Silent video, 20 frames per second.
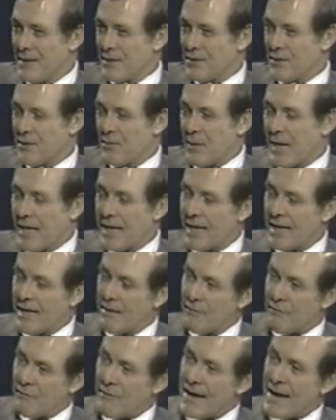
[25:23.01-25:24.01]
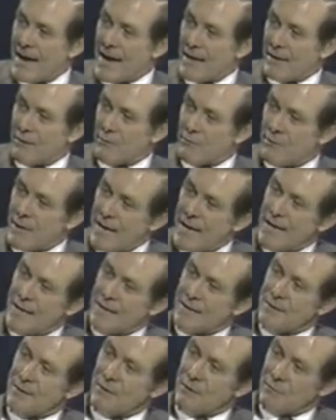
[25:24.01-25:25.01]
So we can, in fact,
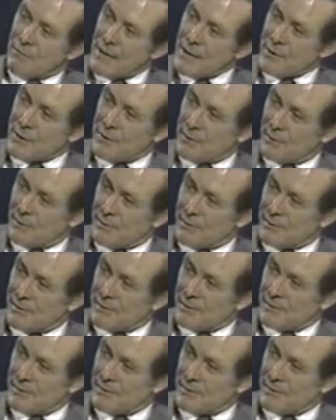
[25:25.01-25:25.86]
raise the threshold